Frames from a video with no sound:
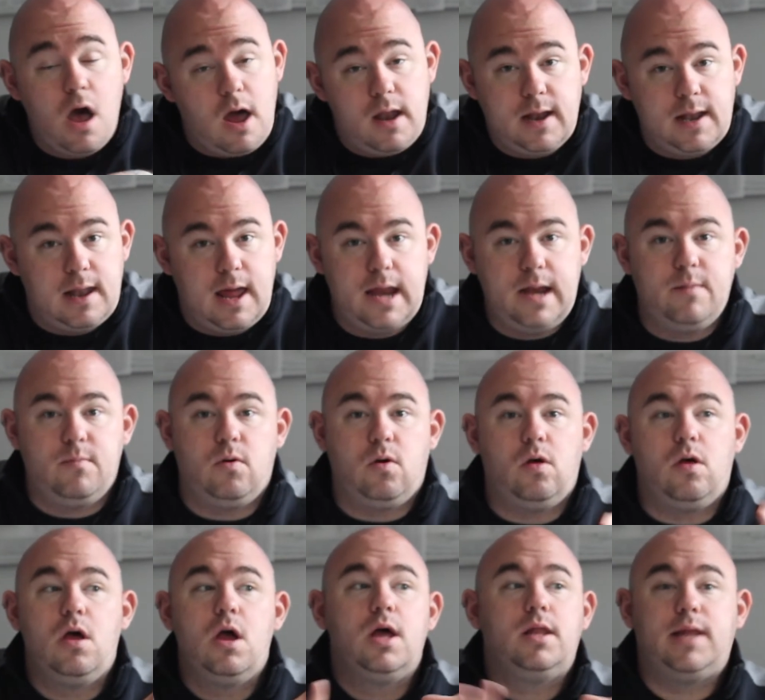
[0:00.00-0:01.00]
on
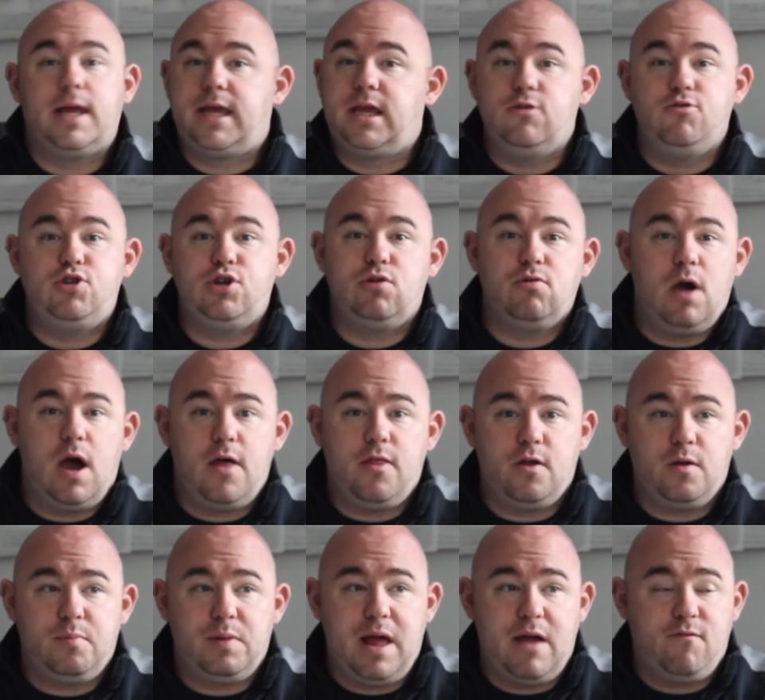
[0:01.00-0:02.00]
Alignable like you do
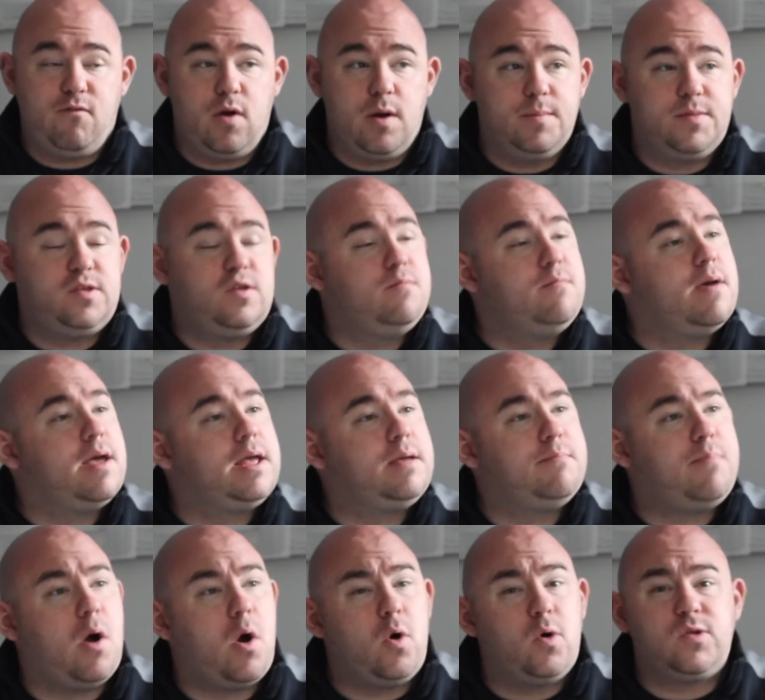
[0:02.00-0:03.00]
other platforms. You might
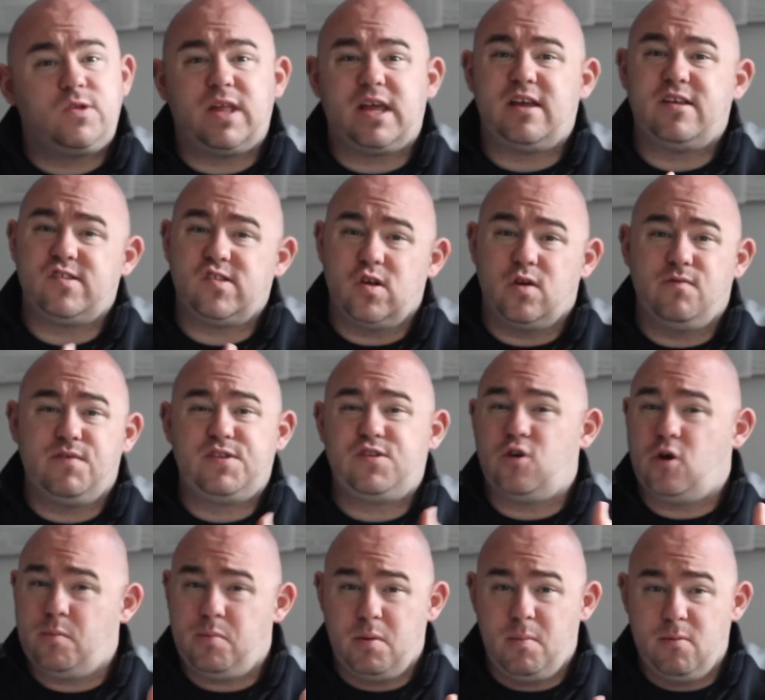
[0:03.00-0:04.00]
post like a service
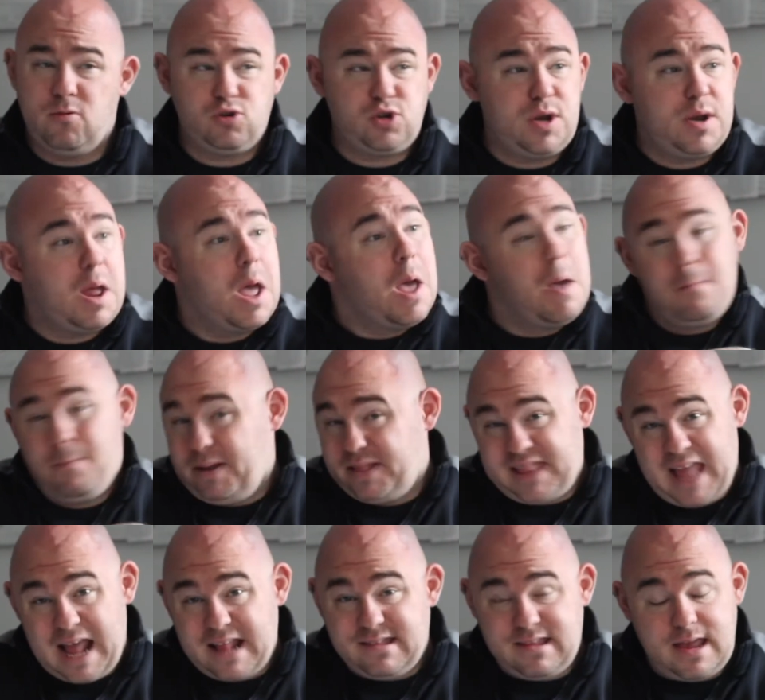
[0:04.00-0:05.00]
or a promotion, but
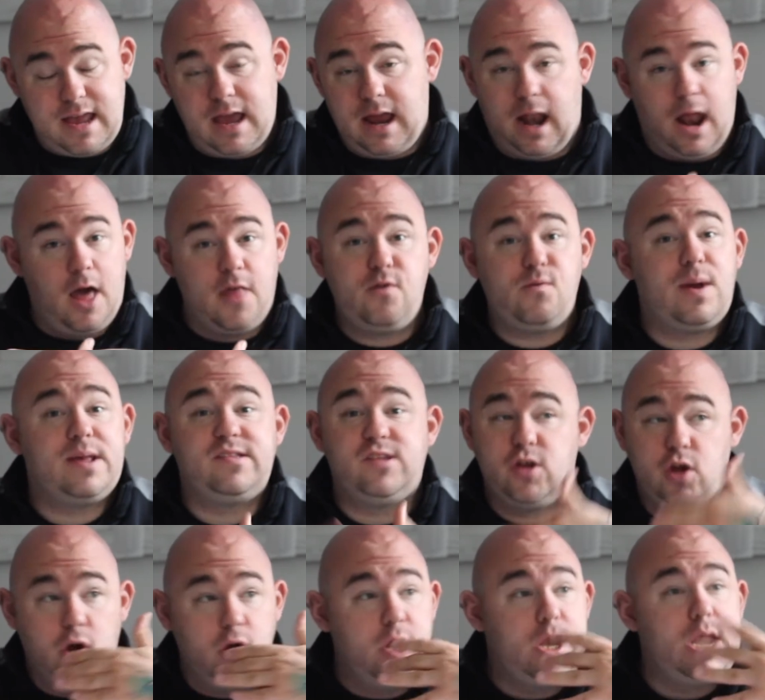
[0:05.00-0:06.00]
that's it. Otherwise,
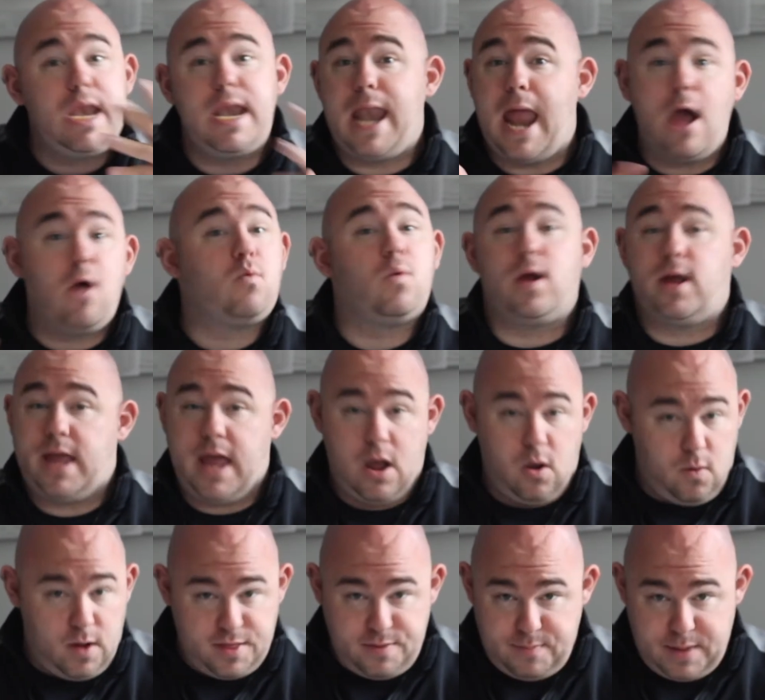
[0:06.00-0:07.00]
you're networking
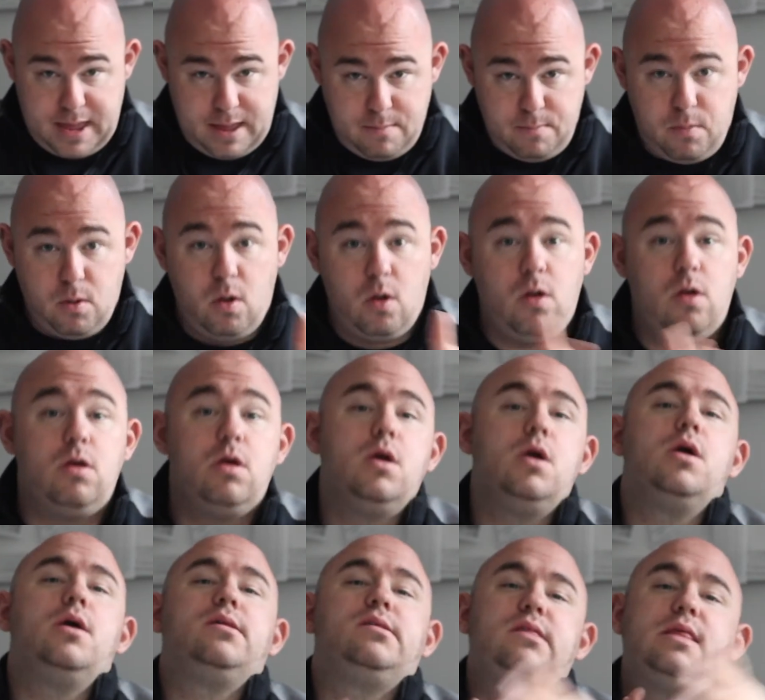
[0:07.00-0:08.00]
with people.
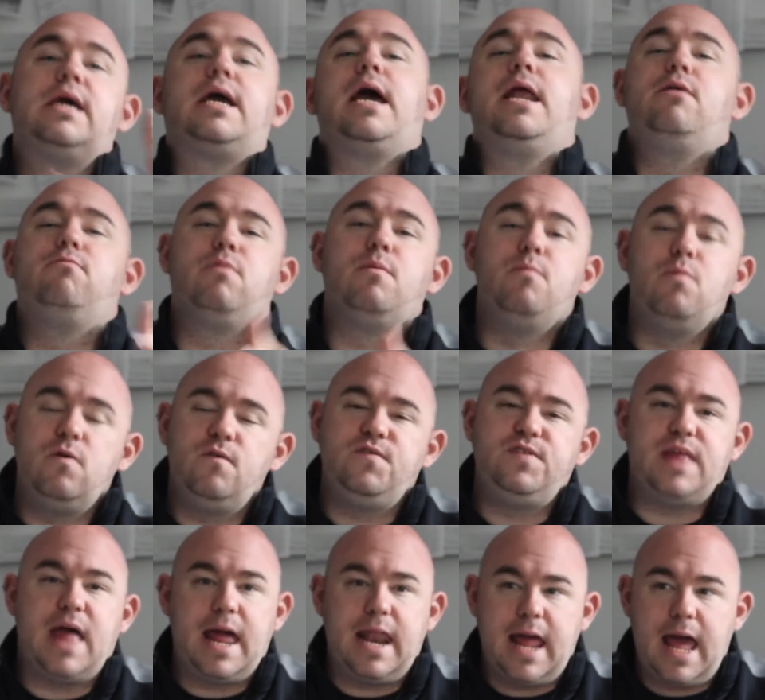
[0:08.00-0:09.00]
So that kind of removes
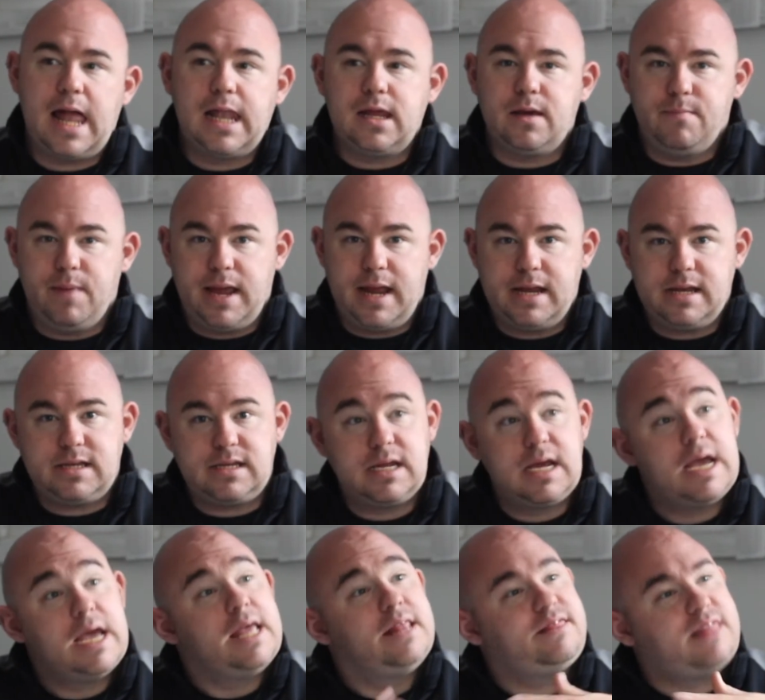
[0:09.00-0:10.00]
that element.
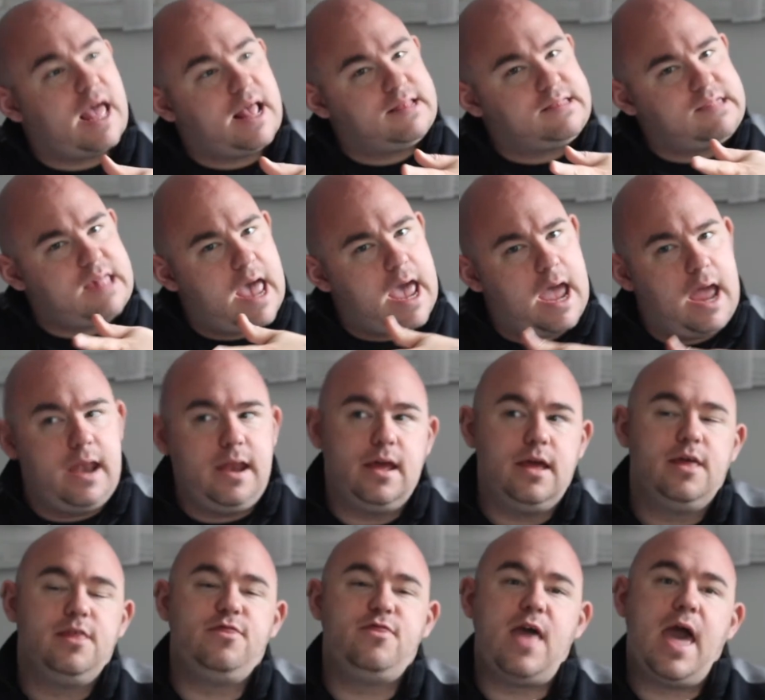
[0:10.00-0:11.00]
That said,
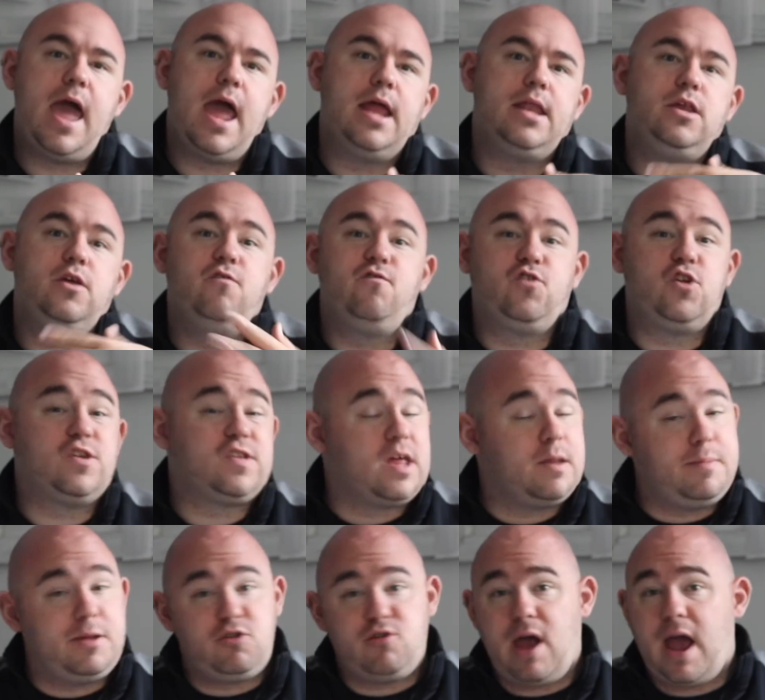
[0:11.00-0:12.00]
then you've just got
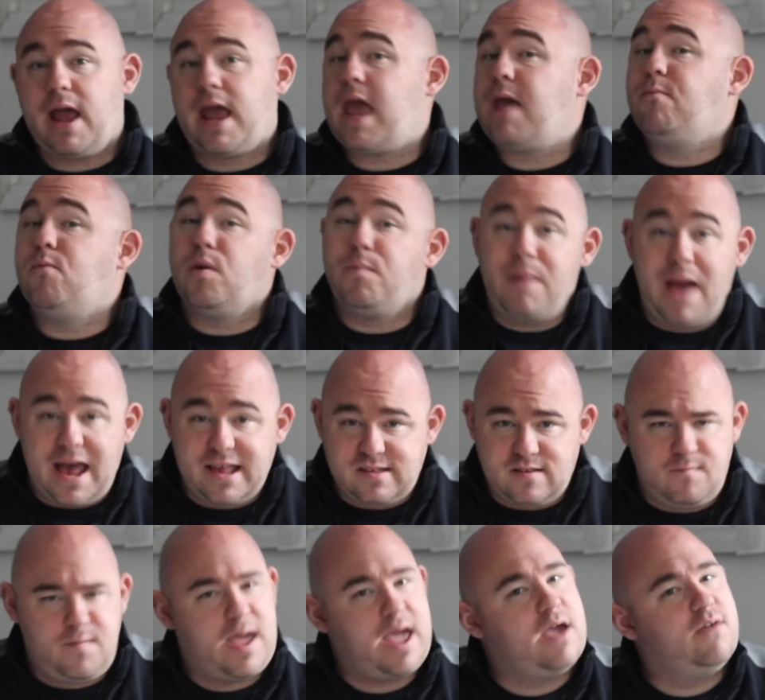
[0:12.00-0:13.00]
to be tracking more
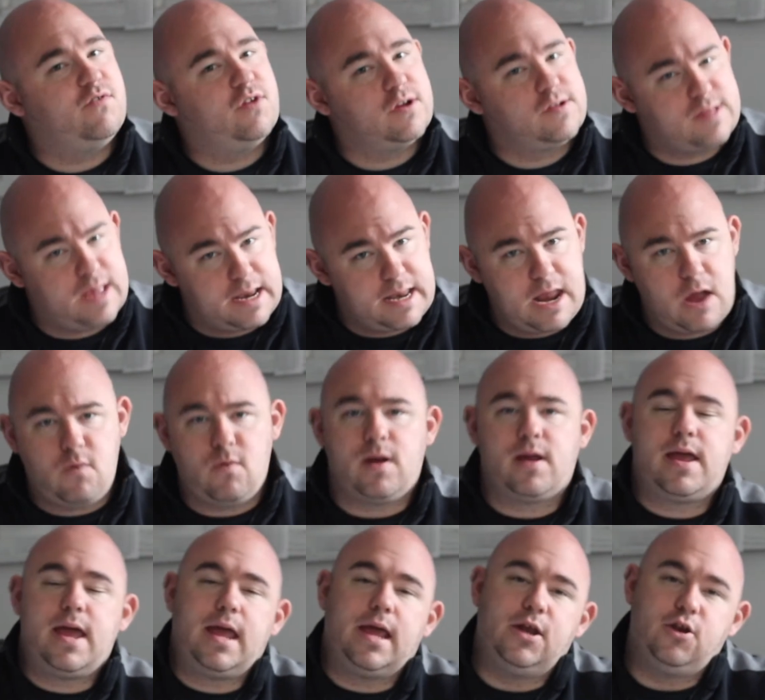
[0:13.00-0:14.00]
passive behaviors like
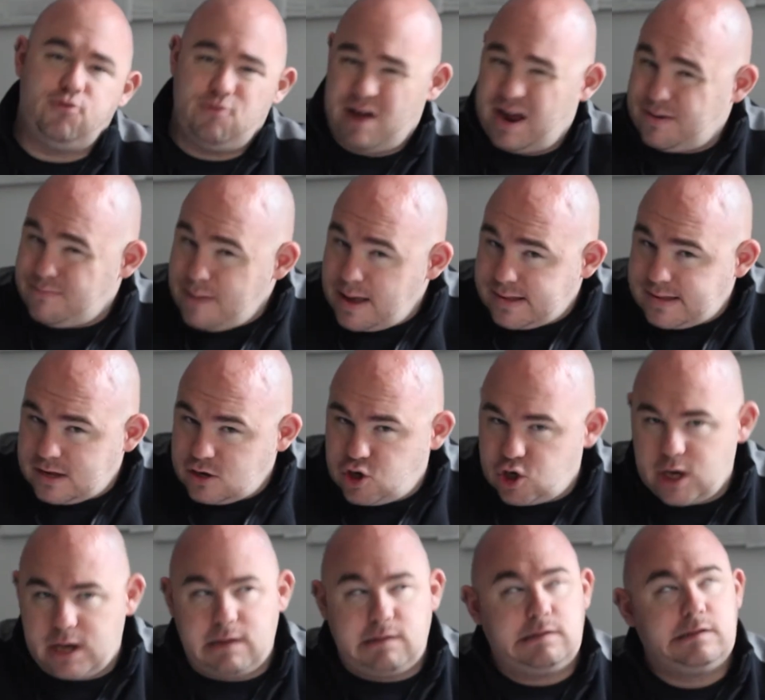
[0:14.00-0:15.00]
networking and direct
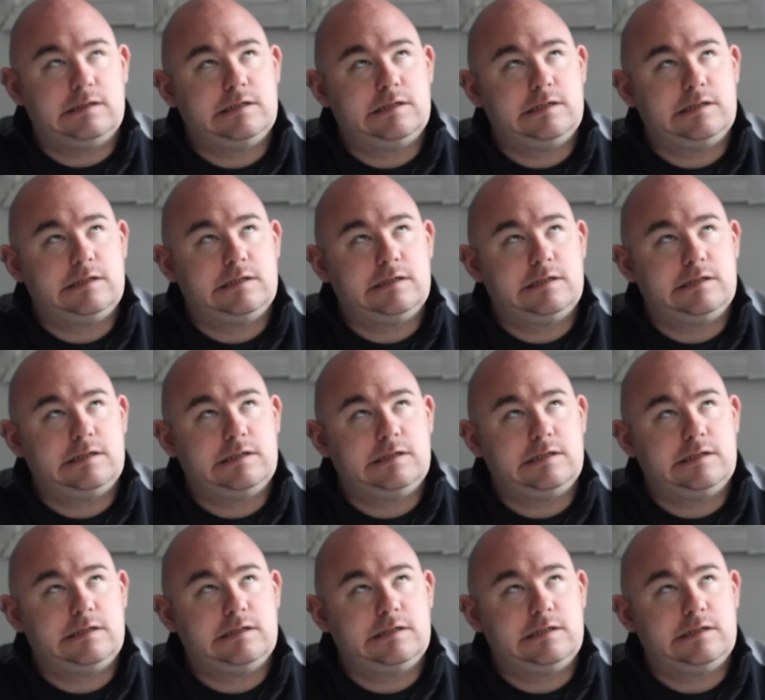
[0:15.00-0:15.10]
messaging.